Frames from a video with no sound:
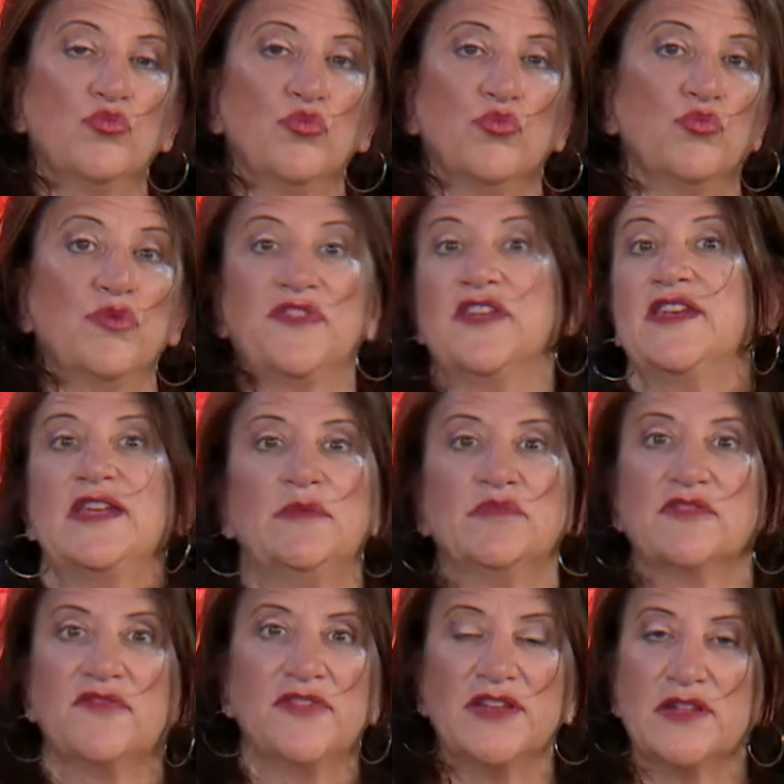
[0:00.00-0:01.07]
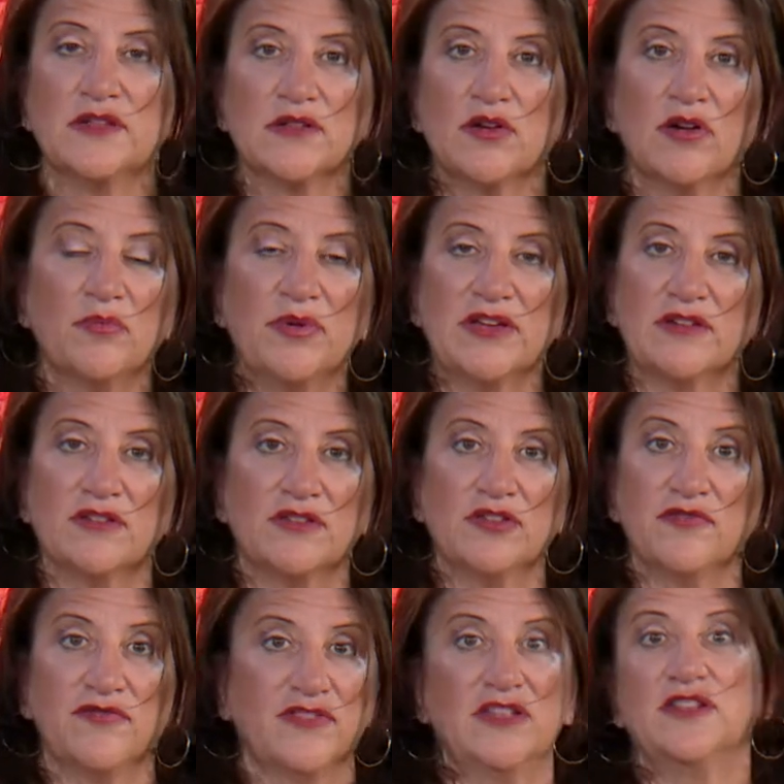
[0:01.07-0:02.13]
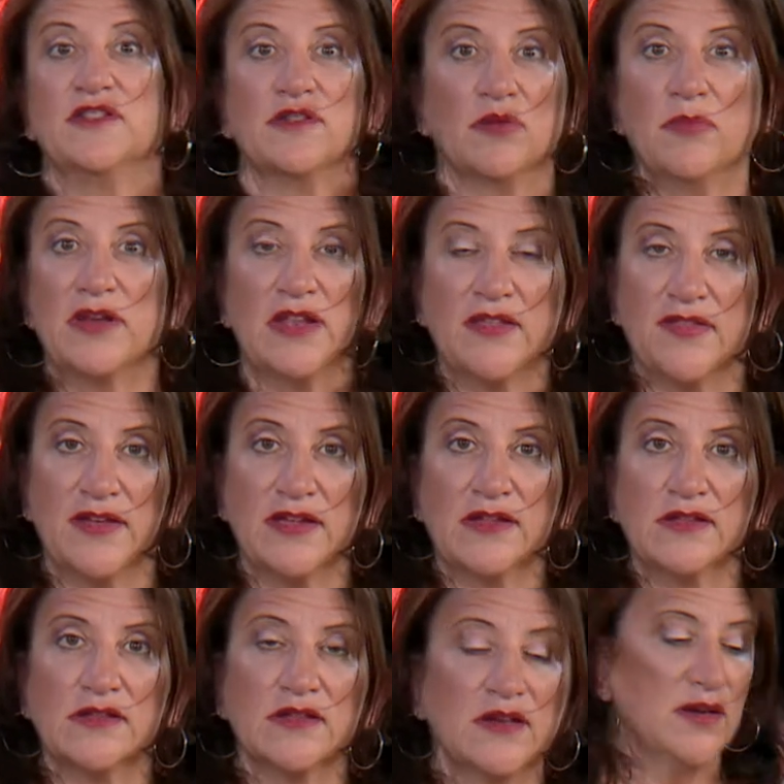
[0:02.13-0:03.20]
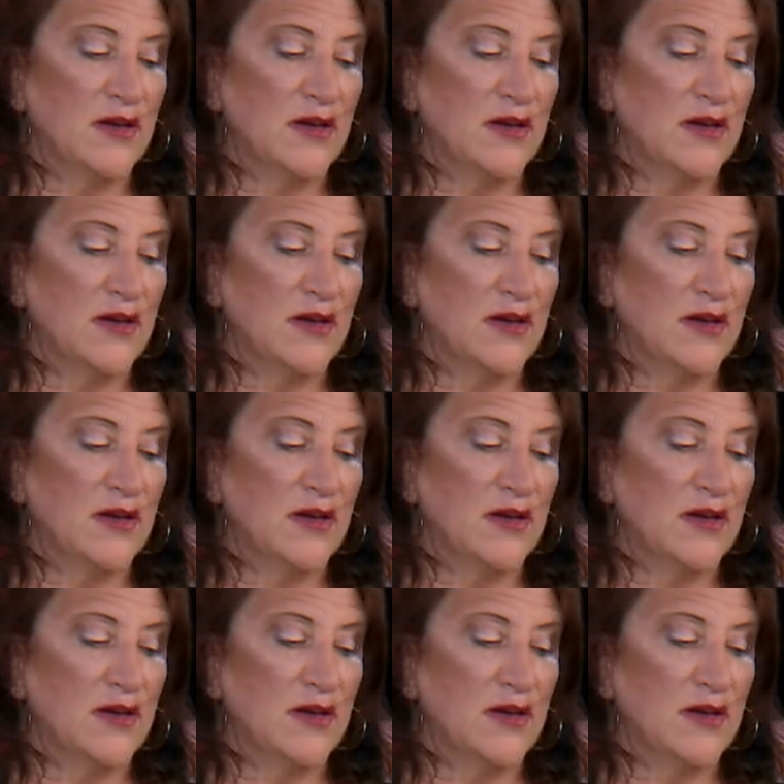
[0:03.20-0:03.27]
what the names of things are because you've seen so many things.